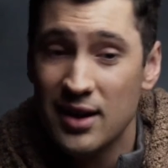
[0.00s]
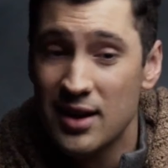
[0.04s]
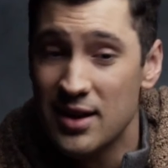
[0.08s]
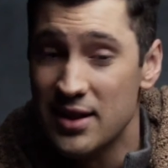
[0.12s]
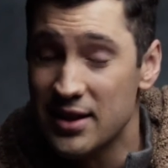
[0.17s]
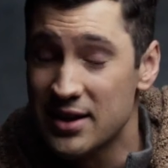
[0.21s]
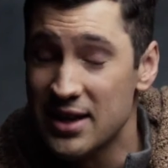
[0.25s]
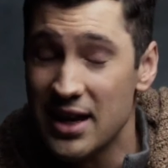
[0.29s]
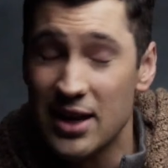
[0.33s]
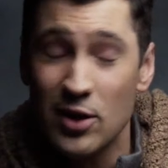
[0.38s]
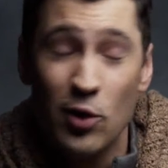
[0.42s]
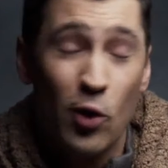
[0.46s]
The
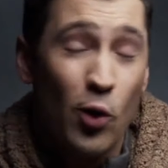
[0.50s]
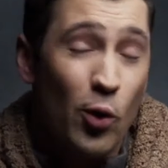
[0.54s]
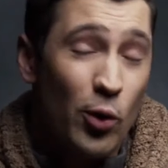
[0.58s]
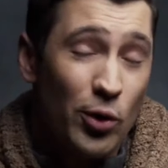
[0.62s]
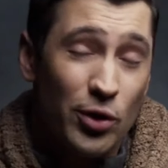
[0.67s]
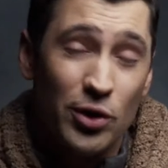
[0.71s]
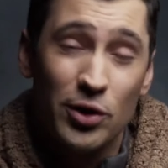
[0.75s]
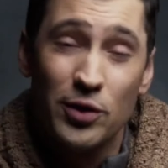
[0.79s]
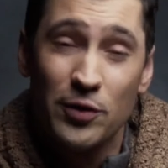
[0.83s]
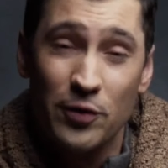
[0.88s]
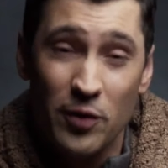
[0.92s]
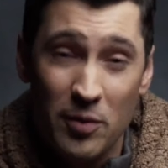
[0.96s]
king
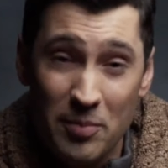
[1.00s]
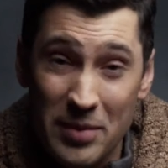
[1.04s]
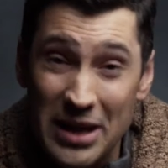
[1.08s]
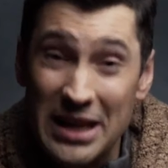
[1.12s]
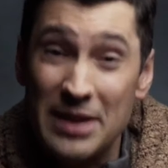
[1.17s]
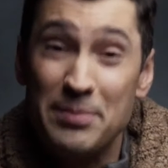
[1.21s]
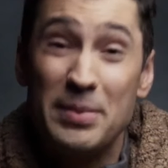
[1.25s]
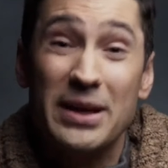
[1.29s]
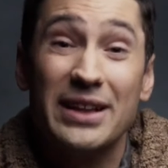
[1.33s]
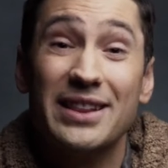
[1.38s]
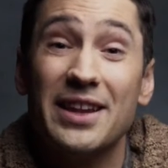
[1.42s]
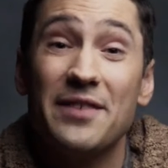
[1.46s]
ordered for me to
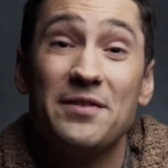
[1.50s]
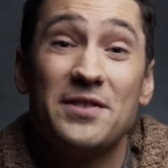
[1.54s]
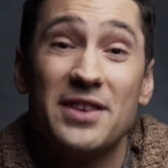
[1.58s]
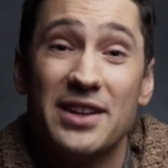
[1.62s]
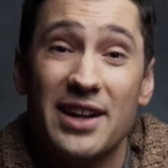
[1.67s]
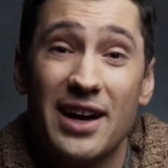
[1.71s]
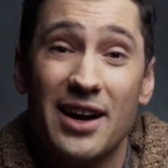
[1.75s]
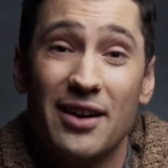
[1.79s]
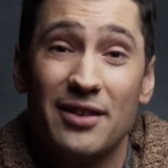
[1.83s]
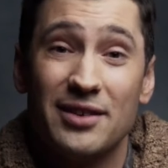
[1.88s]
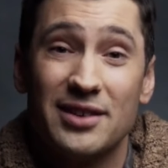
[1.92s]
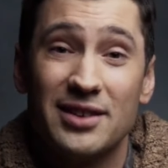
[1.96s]
be lifted
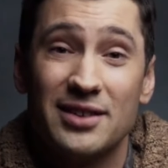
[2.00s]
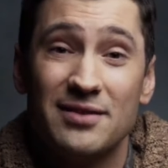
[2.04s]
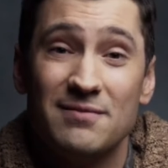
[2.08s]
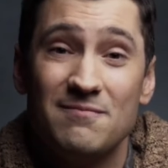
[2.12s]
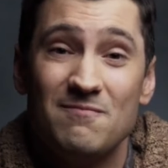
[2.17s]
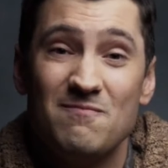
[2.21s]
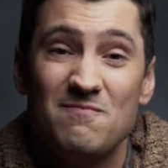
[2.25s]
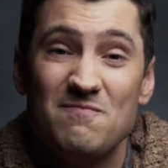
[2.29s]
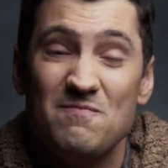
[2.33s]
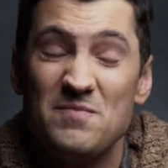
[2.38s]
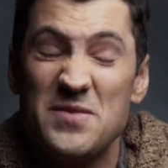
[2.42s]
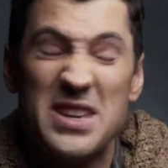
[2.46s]
out.
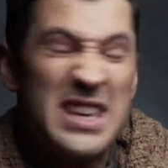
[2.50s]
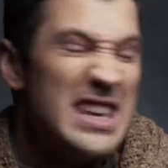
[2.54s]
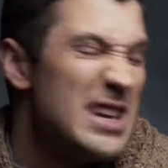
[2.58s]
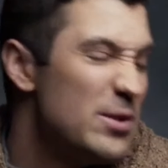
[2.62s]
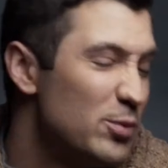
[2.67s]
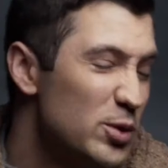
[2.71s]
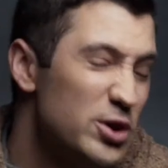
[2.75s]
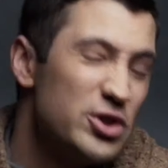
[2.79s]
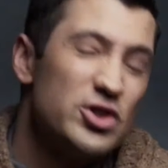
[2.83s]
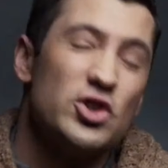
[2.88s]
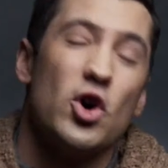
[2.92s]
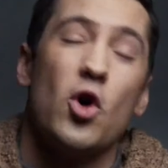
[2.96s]
He
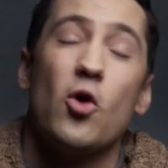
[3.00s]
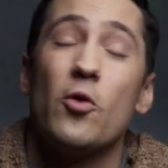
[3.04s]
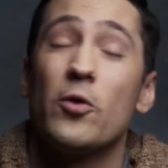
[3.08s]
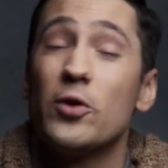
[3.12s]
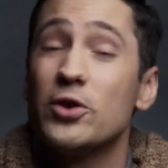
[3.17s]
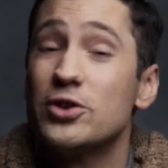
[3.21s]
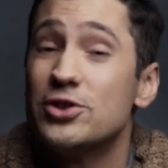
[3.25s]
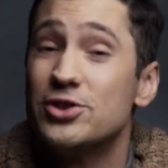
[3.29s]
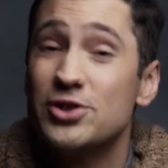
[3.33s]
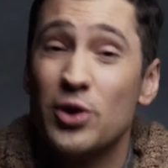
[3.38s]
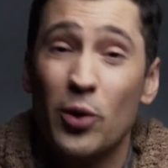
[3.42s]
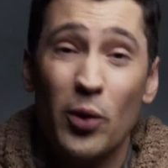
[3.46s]
was
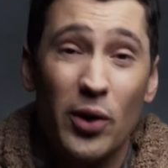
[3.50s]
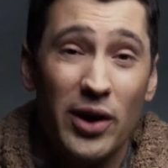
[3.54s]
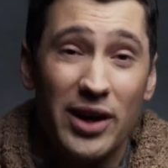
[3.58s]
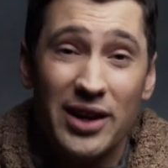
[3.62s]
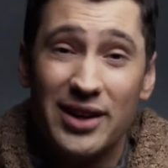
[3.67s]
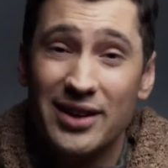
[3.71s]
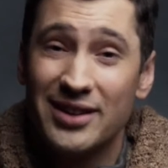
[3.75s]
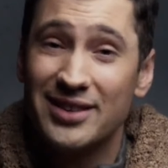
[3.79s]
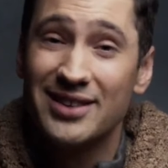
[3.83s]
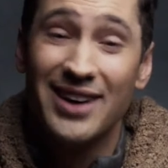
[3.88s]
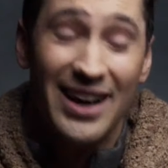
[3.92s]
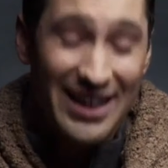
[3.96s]
overjoyed.
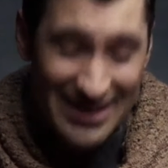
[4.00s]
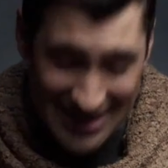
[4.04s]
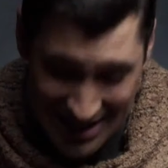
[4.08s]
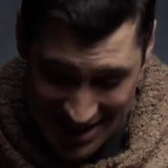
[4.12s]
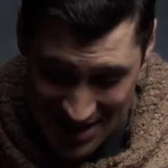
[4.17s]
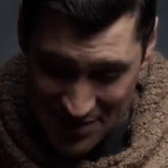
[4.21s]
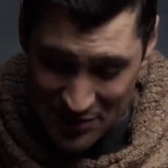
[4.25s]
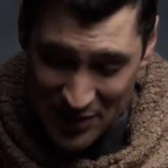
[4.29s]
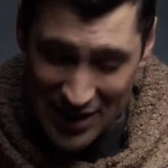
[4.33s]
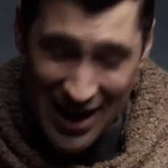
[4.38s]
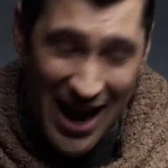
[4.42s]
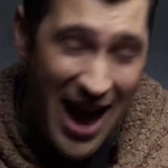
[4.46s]
I didn't
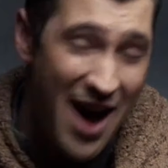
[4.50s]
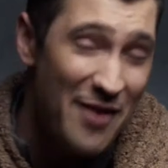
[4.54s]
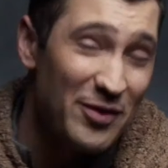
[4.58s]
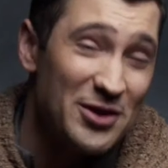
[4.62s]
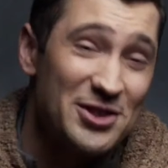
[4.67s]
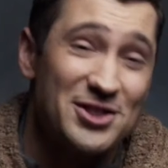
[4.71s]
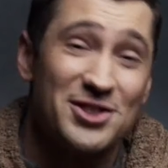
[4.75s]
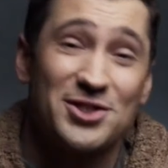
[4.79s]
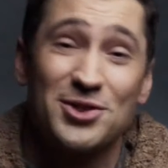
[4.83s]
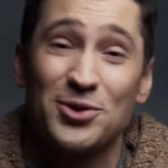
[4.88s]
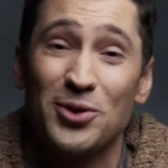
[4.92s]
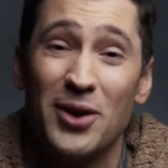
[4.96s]
even have a
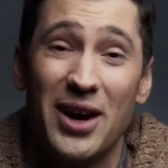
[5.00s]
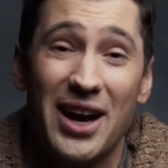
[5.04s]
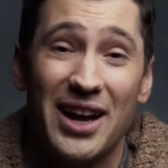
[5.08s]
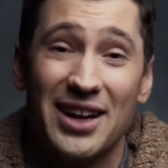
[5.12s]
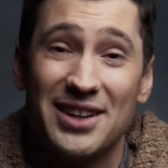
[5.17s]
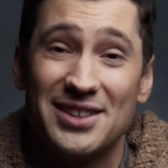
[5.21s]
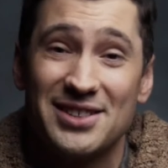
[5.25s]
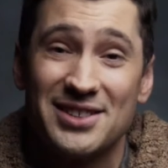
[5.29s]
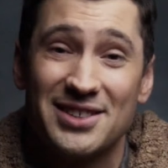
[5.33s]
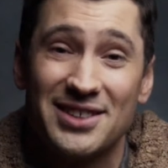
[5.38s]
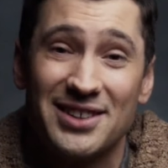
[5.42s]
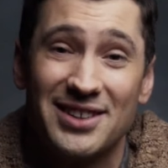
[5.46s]

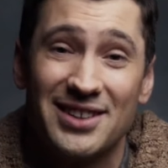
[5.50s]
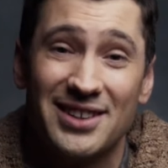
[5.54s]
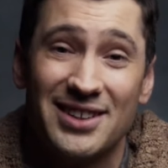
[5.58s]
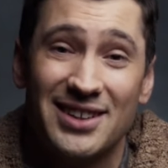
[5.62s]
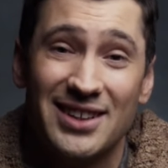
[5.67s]
scratch.